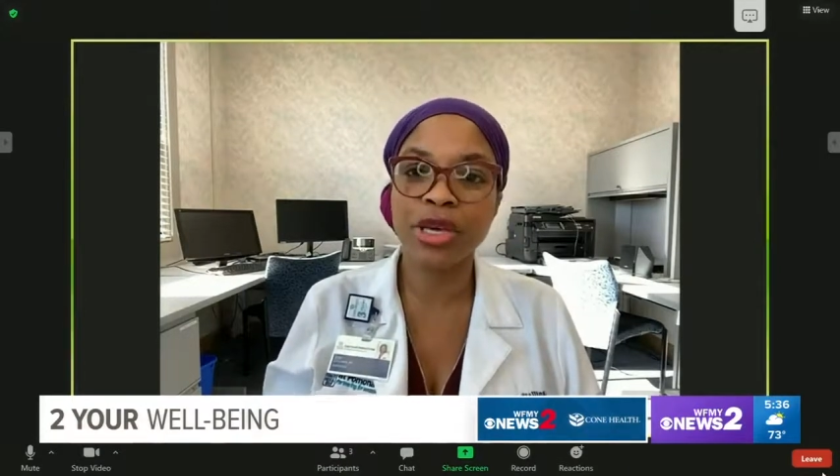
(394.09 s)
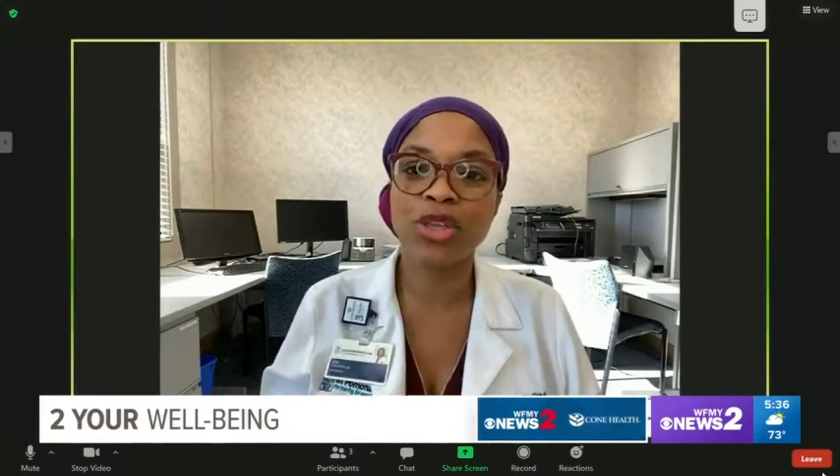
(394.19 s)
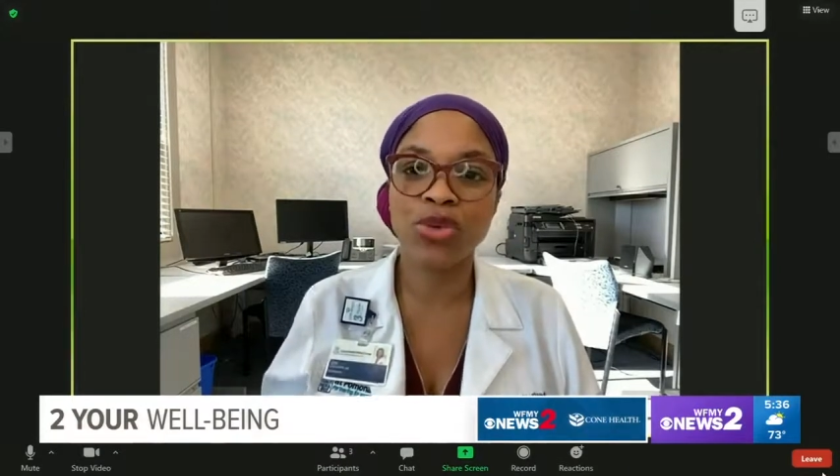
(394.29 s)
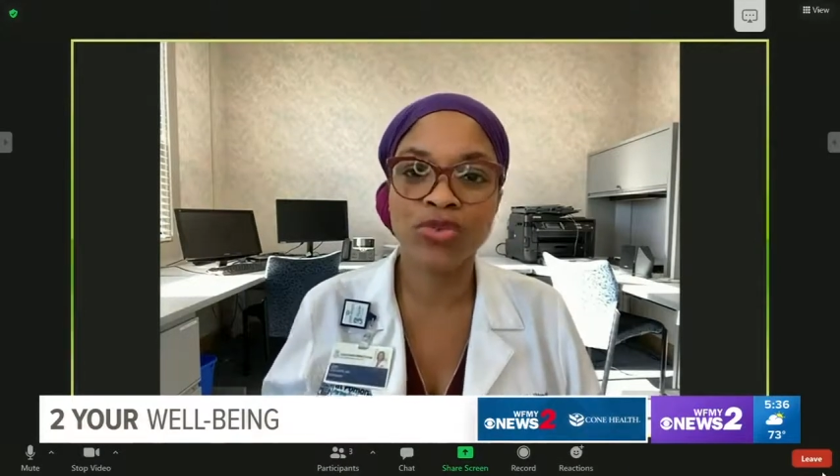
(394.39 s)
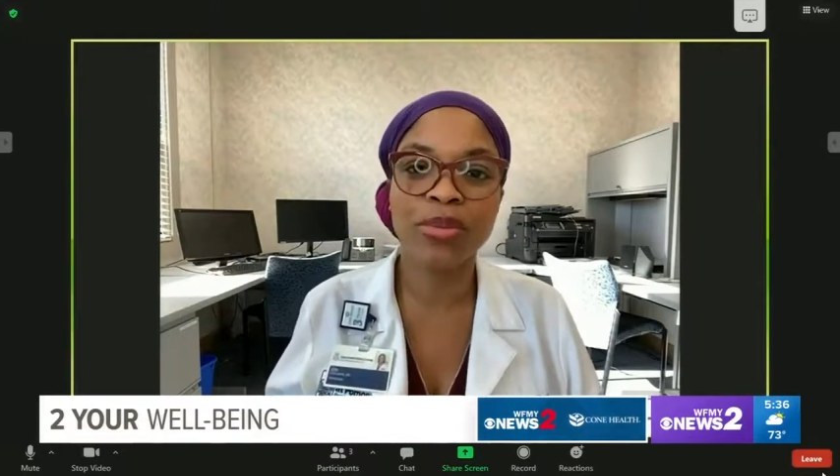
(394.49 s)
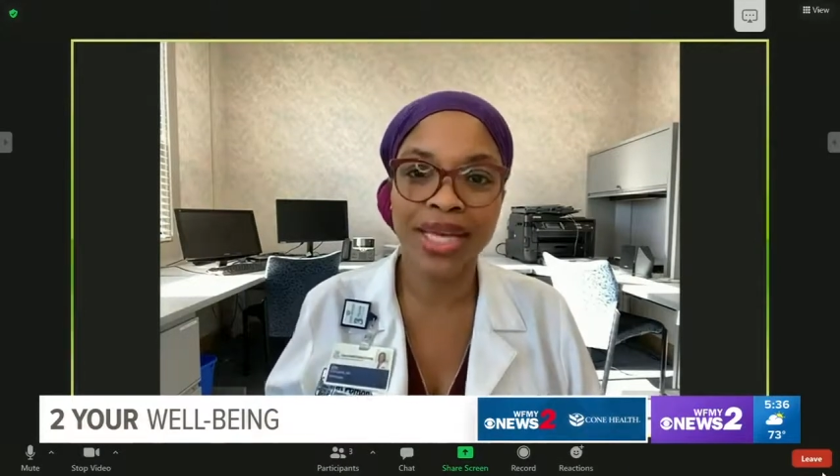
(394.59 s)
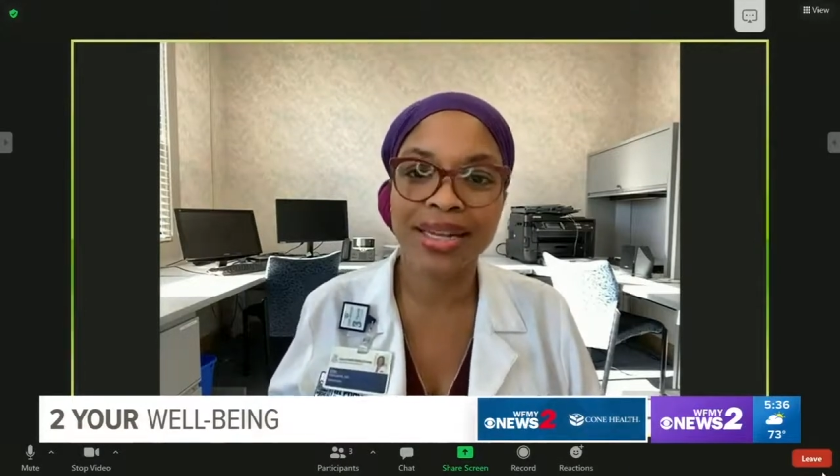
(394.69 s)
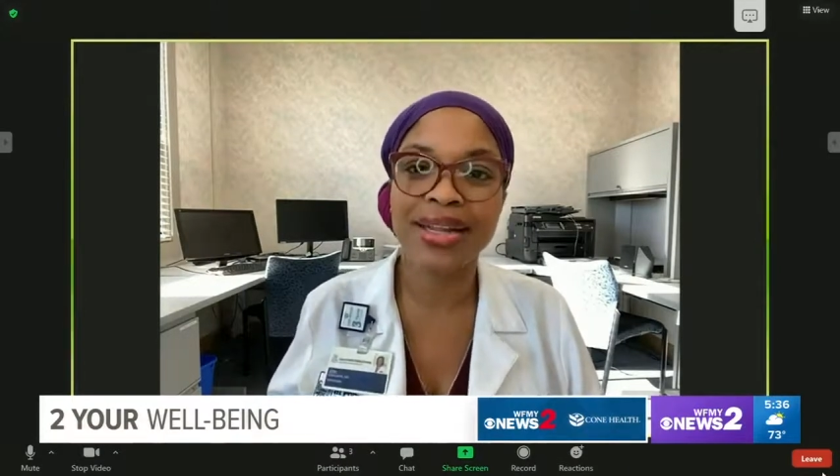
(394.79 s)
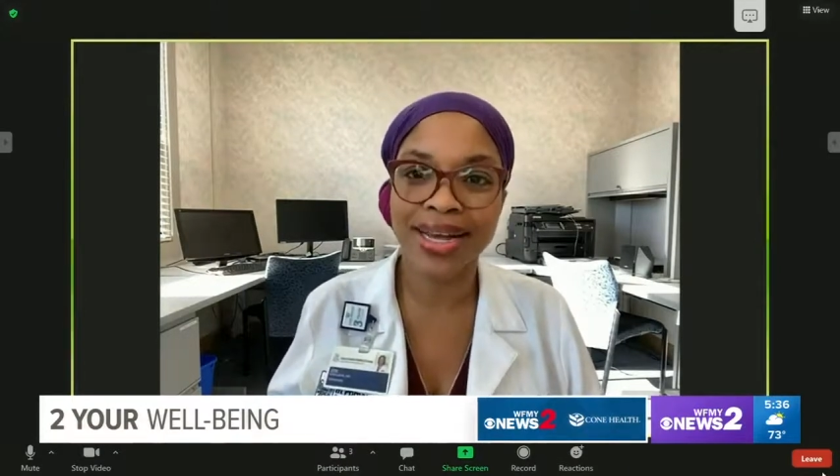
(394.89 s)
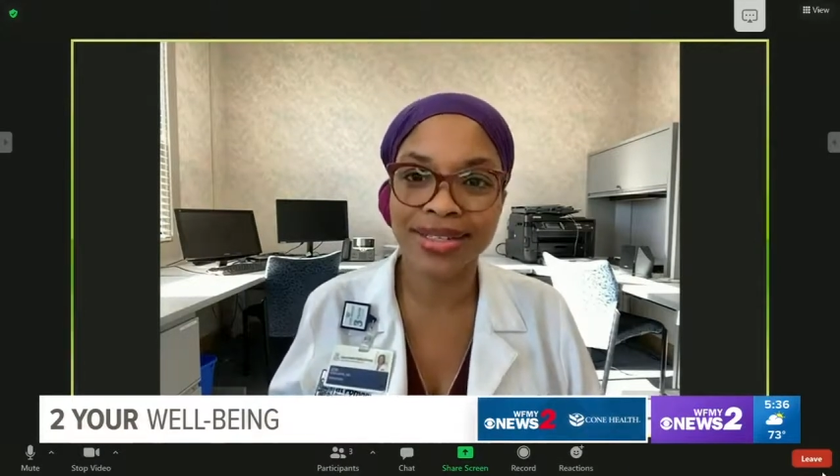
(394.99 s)
you from
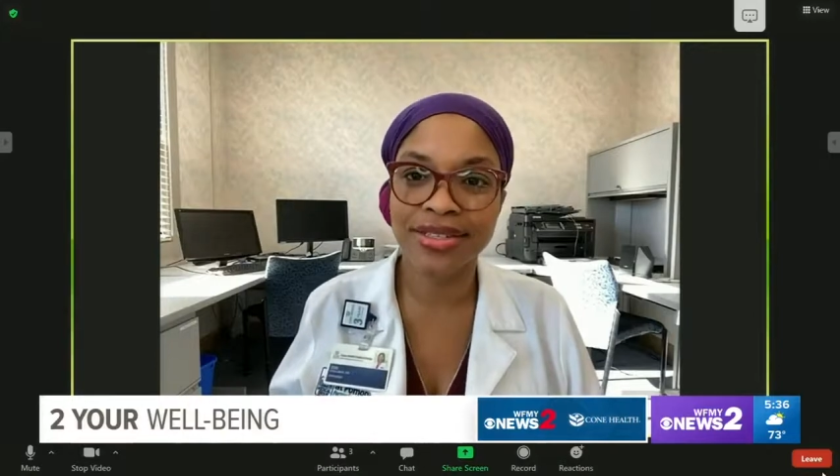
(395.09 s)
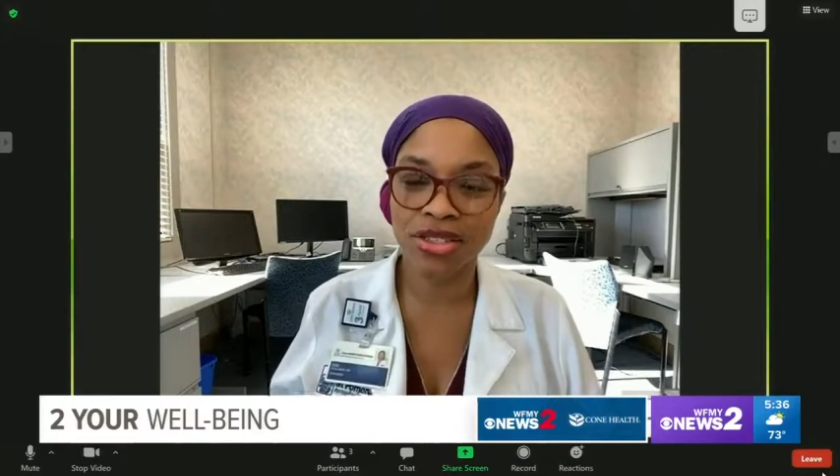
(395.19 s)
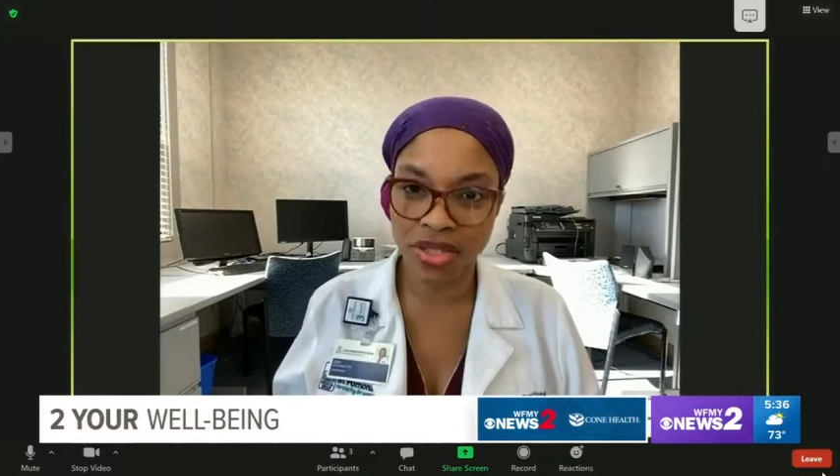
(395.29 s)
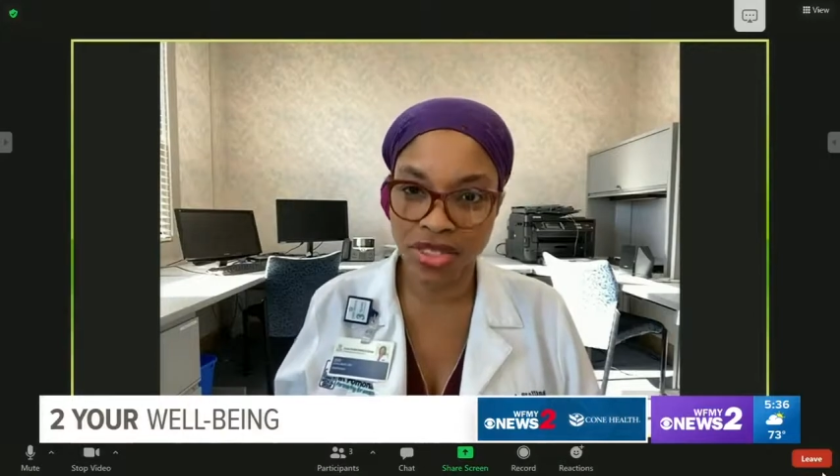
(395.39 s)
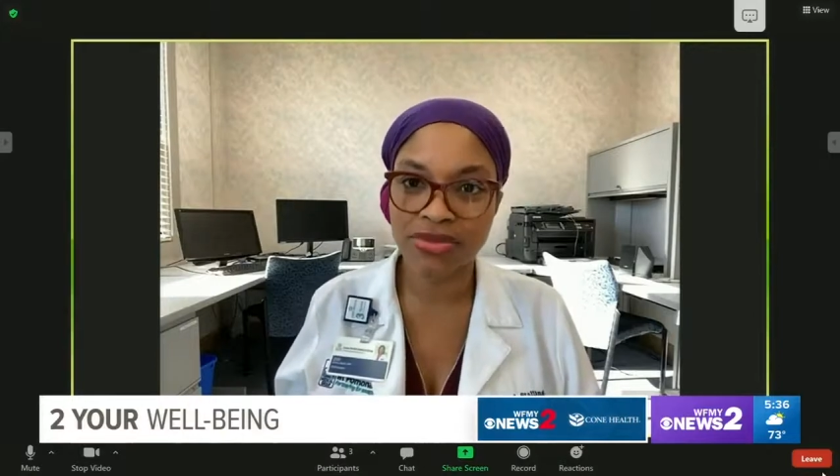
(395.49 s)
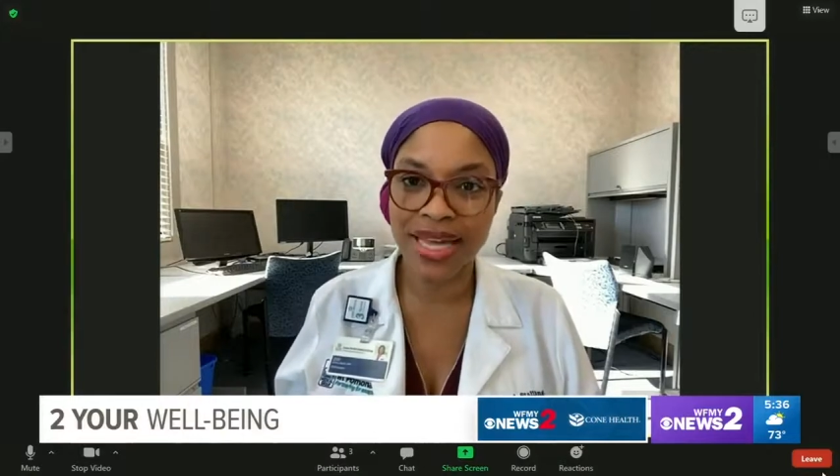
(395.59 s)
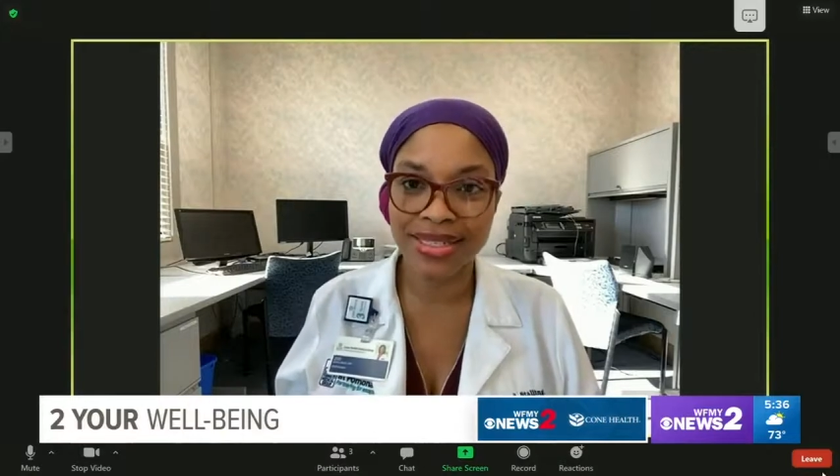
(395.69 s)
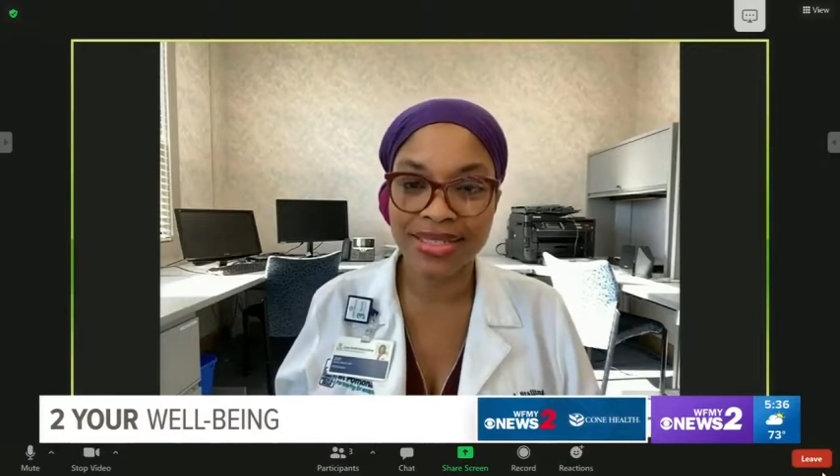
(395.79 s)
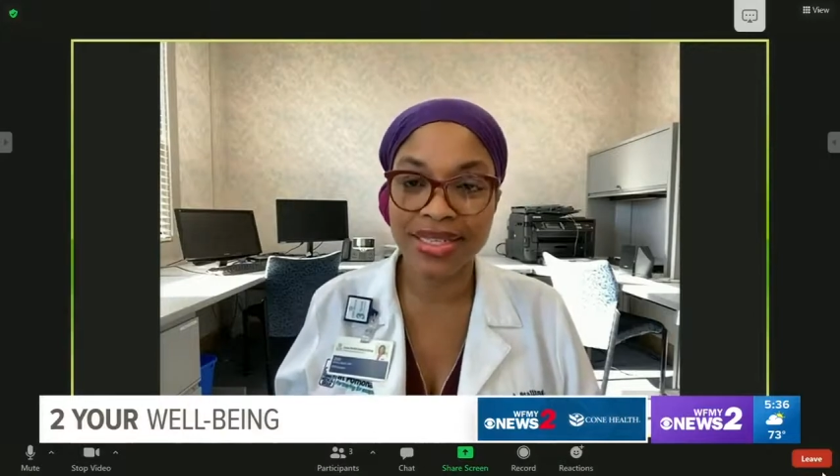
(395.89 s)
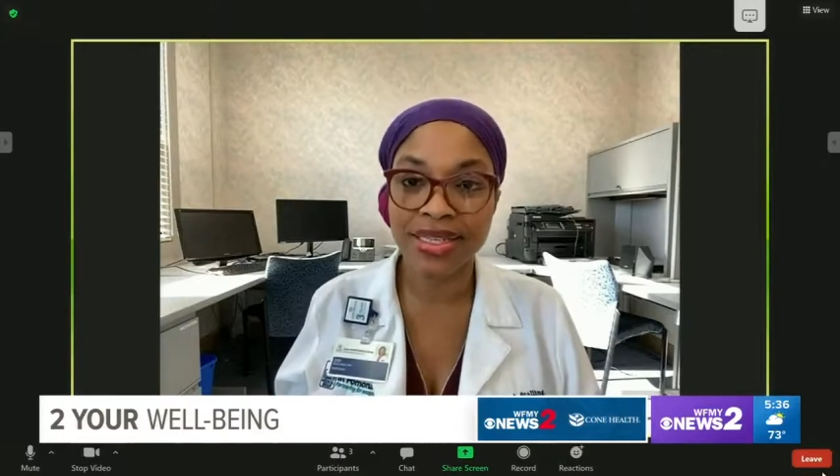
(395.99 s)
getting access to this
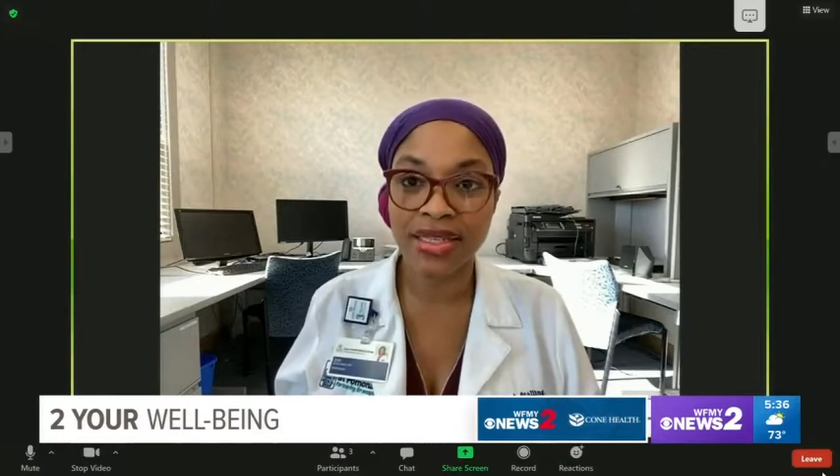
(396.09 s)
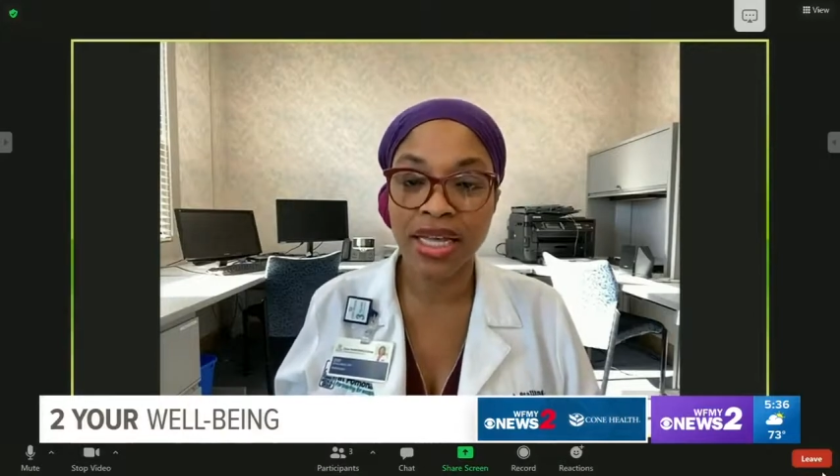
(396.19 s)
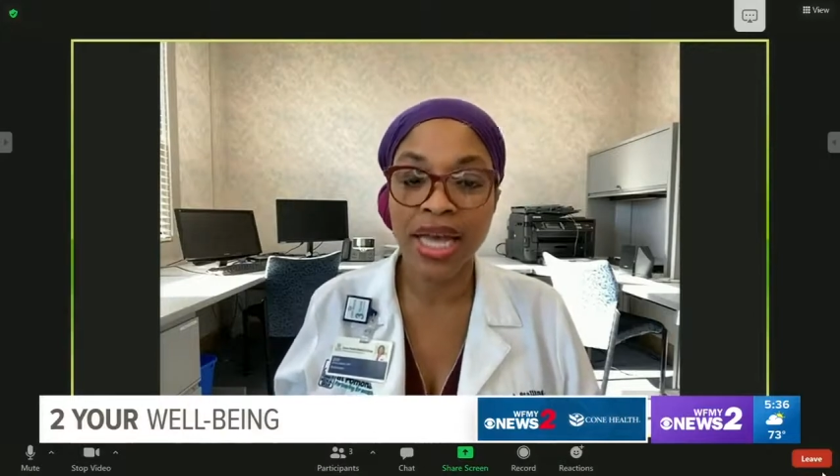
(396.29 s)
vaccine.